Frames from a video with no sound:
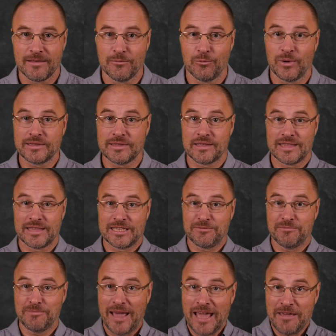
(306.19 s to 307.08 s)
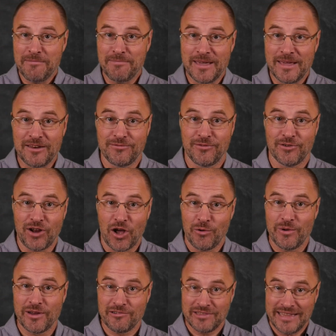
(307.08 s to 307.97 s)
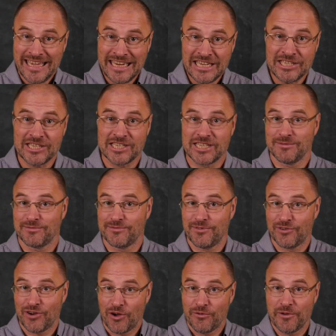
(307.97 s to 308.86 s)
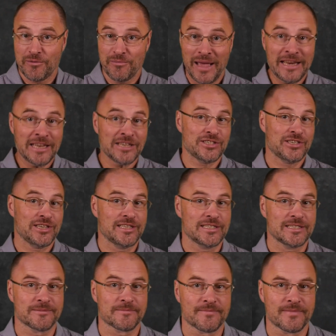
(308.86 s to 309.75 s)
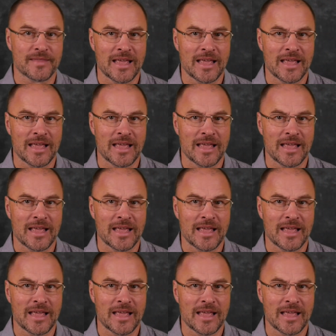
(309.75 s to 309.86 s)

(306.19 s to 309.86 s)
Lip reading: What does this may mean for our relationships, for our marriages?